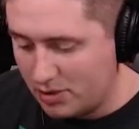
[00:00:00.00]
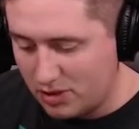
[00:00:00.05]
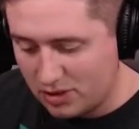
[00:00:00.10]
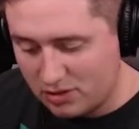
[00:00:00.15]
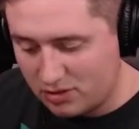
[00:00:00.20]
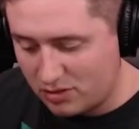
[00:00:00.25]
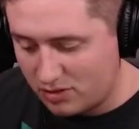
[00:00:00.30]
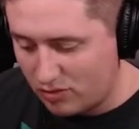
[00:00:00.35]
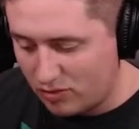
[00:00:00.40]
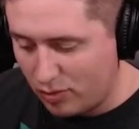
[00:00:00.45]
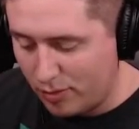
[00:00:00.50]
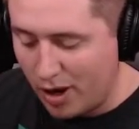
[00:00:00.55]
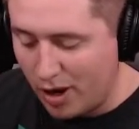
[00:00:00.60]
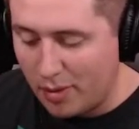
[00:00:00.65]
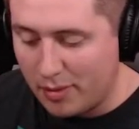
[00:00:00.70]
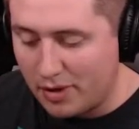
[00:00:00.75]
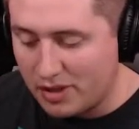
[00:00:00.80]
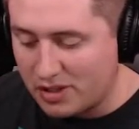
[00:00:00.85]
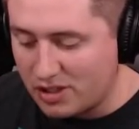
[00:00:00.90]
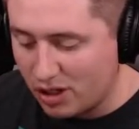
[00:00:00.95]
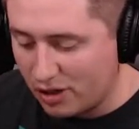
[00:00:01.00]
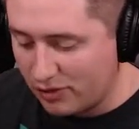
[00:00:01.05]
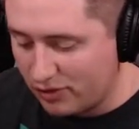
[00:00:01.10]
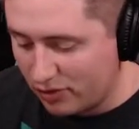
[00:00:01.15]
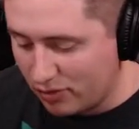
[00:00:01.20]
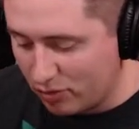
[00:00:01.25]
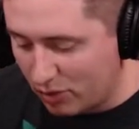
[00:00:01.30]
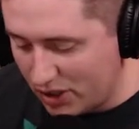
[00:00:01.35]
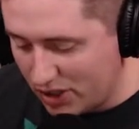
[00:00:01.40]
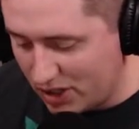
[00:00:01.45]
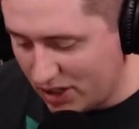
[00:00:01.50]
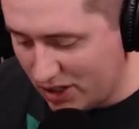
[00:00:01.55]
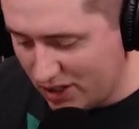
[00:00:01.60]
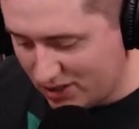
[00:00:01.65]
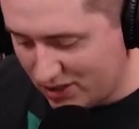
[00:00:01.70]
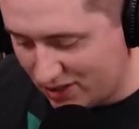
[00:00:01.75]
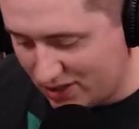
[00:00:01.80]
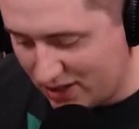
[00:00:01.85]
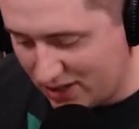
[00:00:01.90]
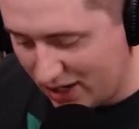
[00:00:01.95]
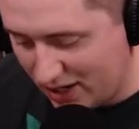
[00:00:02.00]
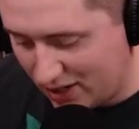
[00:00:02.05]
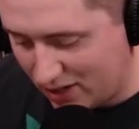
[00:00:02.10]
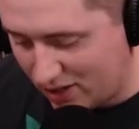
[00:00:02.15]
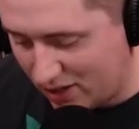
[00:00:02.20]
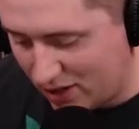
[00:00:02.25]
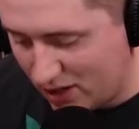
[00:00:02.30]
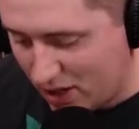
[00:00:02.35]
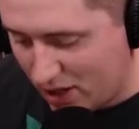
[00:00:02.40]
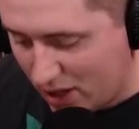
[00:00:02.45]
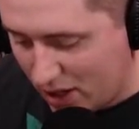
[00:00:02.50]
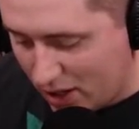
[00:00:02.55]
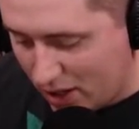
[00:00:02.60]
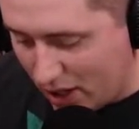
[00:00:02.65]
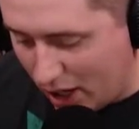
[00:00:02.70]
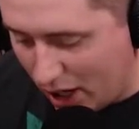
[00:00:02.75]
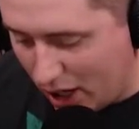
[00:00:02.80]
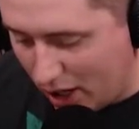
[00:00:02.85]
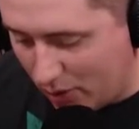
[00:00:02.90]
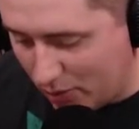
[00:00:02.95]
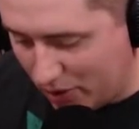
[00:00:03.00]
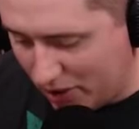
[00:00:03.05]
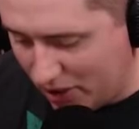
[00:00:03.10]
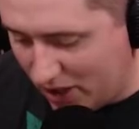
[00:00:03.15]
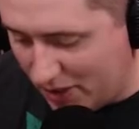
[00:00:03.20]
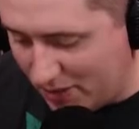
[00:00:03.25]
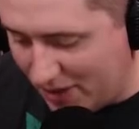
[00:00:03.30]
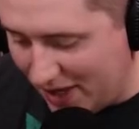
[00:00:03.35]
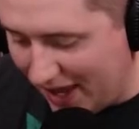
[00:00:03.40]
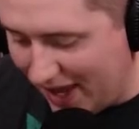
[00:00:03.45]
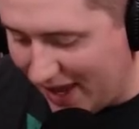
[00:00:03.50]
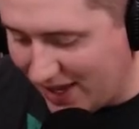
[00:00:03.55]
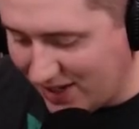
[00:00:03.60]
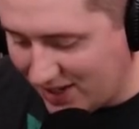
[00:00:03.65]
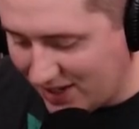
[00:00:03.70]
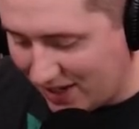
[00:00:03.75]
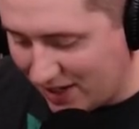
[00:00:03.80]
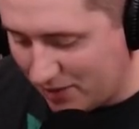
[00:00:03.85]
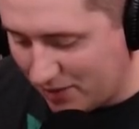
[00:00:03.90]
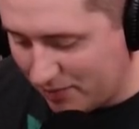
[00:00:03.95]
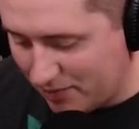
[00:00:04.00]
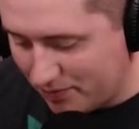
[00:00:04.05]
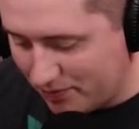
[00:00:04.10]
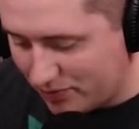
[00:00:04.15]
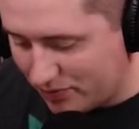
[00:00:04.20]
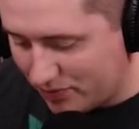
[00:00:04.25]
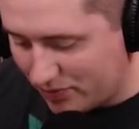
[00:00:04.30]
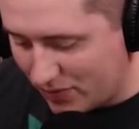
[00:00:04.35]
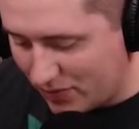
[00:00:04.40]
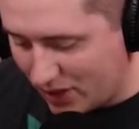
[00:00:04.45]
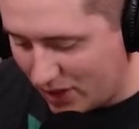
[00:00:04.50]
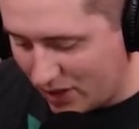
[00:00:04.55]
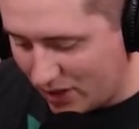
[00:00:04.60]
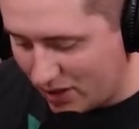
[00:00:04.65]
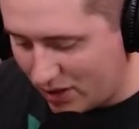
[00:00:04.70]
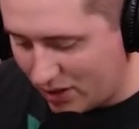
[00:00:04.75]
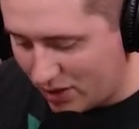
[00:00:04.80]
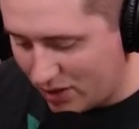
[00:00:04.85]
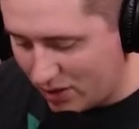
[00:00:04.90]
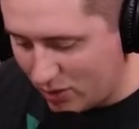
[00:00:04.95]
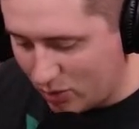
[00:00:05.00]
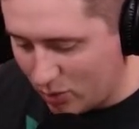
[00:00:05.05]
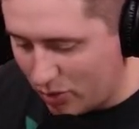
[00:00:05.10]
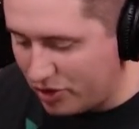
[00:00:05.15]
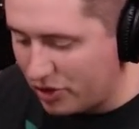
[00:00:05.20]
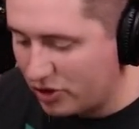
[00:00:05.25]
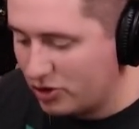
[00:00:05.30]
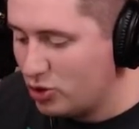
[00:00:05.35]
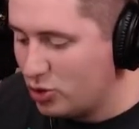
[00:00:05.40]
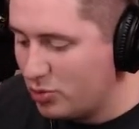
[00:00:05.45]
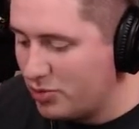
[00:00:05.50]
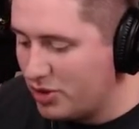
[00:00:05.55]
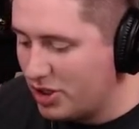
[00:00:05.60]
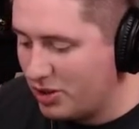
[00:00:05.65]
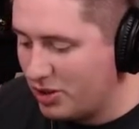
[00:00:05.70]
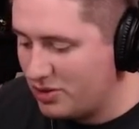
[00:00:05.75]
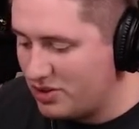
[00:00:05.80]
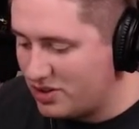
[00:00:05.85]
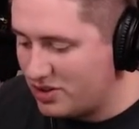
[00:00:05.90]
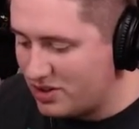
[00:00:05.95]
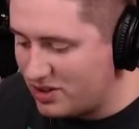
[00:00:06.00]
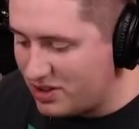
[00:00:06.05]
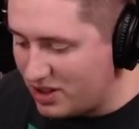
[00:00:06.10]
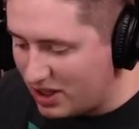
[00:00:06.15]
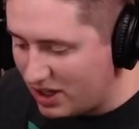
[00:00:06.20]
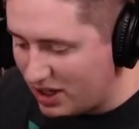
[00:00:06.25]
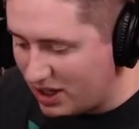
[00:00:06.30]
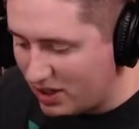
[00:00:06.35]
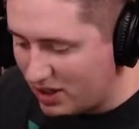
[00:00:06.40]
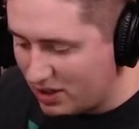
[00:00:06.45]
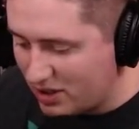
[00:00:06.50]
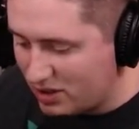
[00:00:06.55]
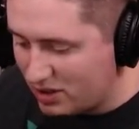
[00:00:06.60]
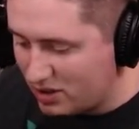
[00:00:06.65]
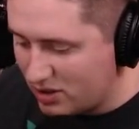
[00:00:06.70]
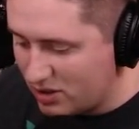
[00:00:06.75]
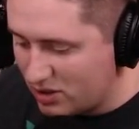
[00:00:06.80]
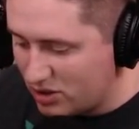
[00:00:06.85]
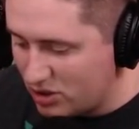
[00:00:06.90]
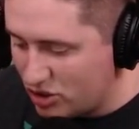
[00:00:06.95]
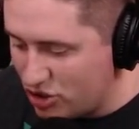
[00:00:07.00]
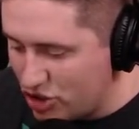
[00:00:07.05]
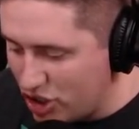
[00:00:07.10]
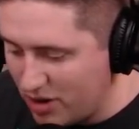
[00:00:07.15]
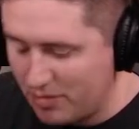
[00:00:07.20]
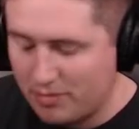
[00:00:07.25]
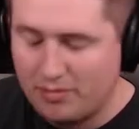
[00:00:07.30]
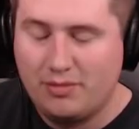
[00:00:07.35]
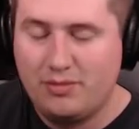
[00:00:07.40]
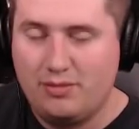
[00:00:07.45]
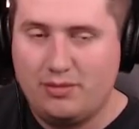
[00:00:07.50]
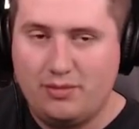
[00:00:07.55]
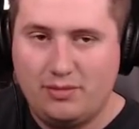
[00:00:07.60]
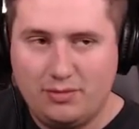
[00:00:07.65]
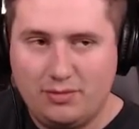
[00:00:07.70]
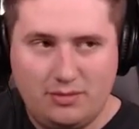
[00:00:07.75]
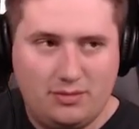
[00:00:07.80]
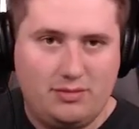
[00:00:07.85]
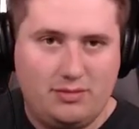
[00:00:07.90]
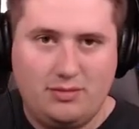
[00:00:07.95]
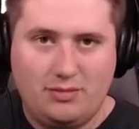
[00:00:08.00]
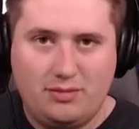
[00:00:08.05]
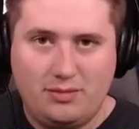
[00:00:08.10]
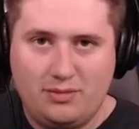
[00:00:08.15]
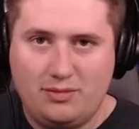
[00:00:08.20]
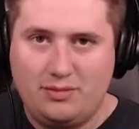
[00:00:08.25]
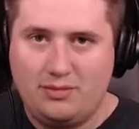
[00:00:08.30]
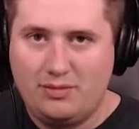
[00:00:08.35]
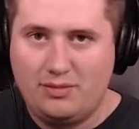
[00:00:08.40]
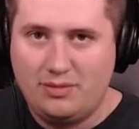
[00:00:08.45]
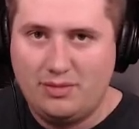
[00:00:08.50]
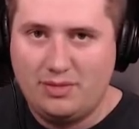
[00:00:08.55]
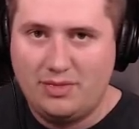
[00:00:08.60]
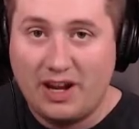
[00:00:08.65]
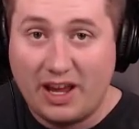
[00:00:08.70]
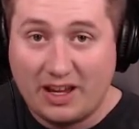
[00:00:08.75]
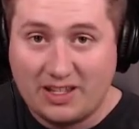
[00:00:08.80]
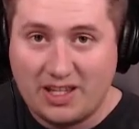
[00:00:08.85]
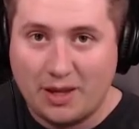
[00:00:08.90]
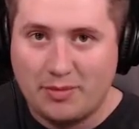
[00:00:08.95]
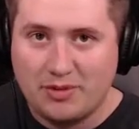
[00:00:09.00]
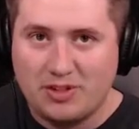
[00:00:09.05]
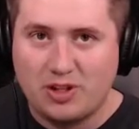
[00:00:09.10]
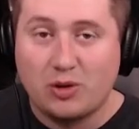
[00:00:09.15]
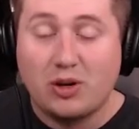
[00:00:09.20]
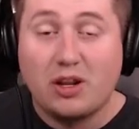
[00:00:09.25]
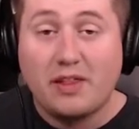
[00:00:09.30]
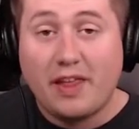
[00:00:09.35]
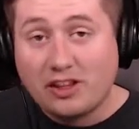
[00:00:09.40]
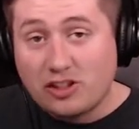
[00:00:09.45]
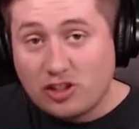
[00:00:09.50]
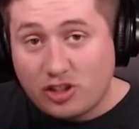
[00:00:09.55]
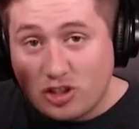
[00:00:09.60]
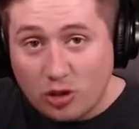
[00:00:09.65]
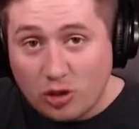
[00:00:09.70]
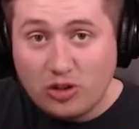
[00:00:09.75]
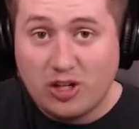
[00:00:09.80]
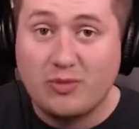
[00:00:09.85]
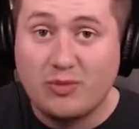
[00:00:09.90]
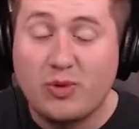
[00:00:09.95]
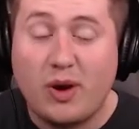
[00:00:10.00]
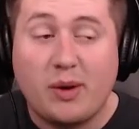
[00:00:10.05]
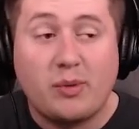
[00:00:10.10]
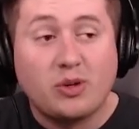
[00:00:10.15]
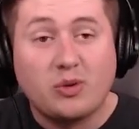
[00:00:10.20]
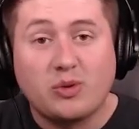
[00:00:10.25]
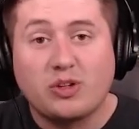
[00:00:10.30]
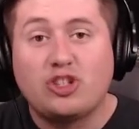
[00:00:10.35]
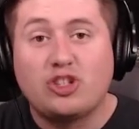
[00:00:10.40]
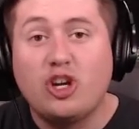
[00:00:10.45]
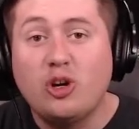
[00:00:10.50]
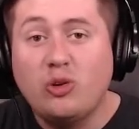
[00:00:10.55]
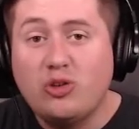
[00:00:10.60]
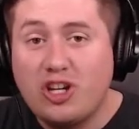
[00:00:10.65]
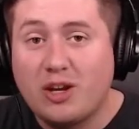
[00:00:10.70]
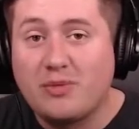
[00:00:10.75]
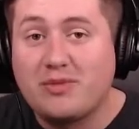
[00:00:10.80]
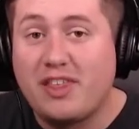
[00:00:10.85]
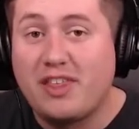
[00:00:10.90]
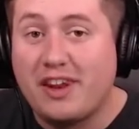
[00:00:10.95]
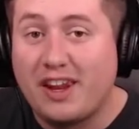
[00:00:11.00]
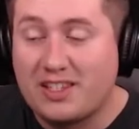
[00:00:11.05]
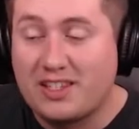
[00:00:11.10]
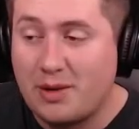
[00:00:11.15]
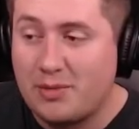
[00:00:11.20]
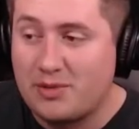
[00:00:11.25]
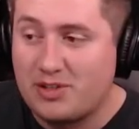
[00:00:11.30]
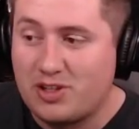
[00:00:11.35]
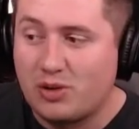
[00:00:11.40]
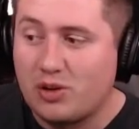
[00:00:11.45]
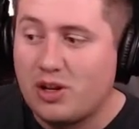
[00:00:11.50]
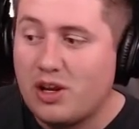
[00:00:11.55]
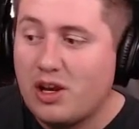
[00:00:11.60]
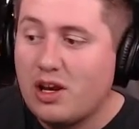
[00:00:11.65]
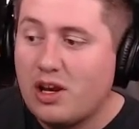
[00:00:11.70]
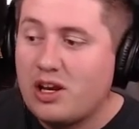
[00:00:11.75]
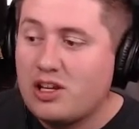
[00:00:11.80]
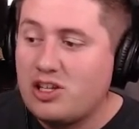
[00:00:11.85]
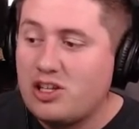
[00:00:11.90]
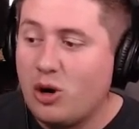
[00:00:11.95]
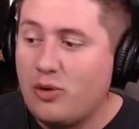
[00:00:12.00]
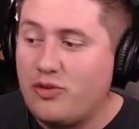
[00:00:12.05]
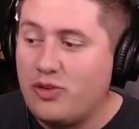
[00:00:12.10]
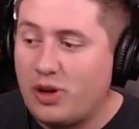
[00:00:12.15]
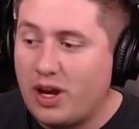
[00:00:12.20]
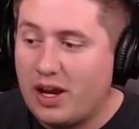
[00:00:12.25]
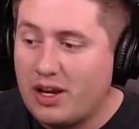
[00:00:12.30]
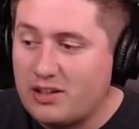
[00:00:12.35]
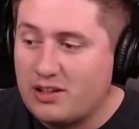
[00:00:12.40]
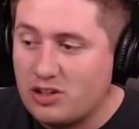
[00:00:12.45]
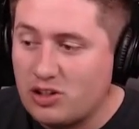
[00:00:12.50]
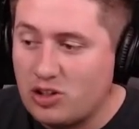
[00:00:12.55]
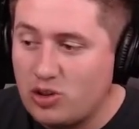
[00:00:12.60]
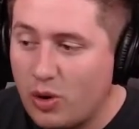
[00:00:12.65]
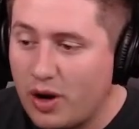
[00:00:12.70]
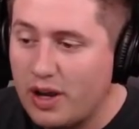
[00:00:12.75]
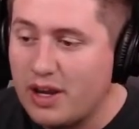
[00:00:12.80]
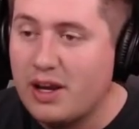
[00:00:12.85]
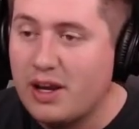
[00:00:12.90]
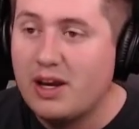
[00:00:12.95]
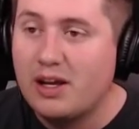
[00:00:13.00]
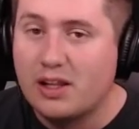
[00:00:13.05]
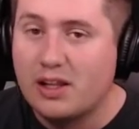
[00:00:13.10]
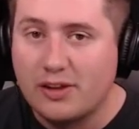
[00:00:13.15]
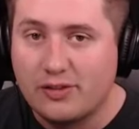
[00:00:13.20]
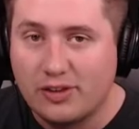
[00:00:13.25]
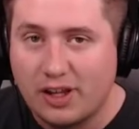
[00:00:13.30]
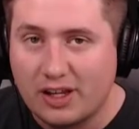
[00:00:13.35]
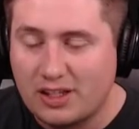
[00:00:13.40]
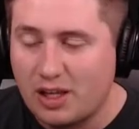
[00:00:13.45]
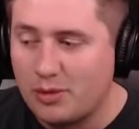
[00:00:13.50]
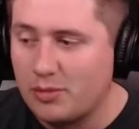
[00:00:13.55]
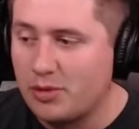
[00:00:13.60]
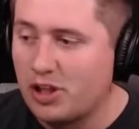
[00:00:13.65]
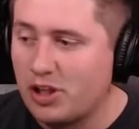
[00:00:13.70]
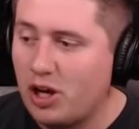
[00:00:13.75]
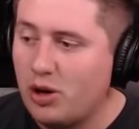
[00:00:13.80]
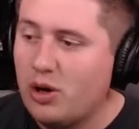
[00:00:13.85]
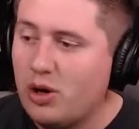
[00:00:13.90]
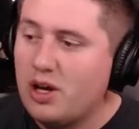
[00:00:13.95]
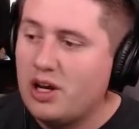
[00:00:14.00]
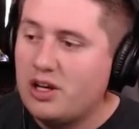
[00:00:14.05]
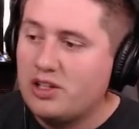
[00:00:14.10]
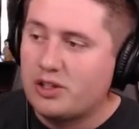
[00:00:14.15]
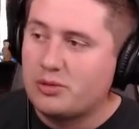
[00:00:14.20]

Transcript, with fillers: let me just remind myself of what it is exactly. Uh, we're gonna be ending with the Lumiose City gym. Next episode. That's two gyms away. We're doing two gyms in the next episode. So if you guys enjoy, leave a like down below.